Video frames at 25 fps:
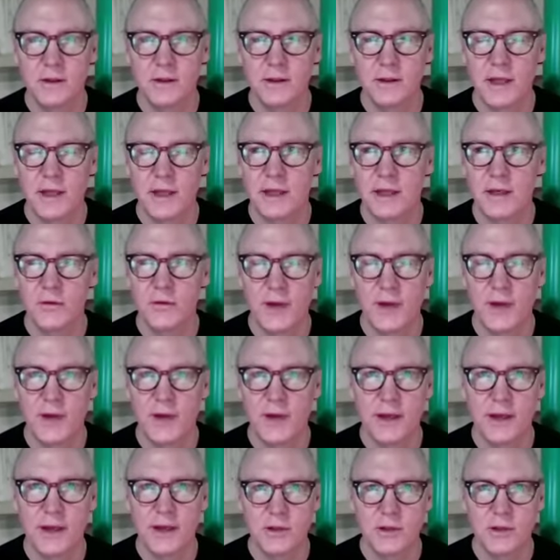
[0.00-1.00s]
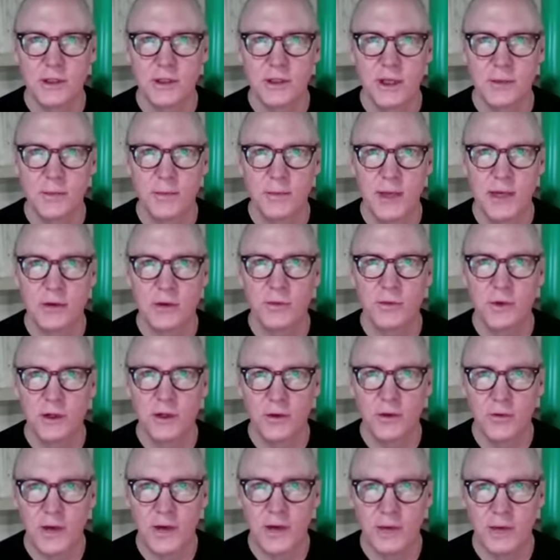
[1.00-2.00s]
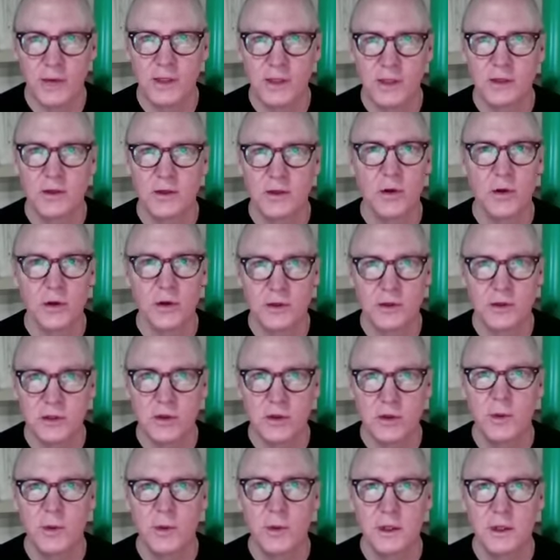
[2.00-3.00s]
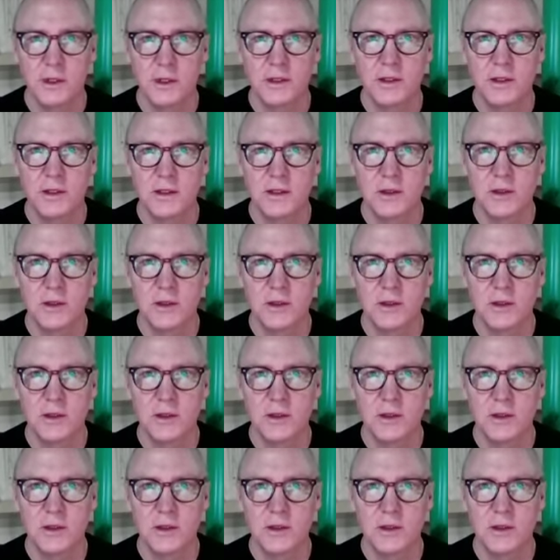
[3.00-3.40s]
advantage, that benefit of having heard so many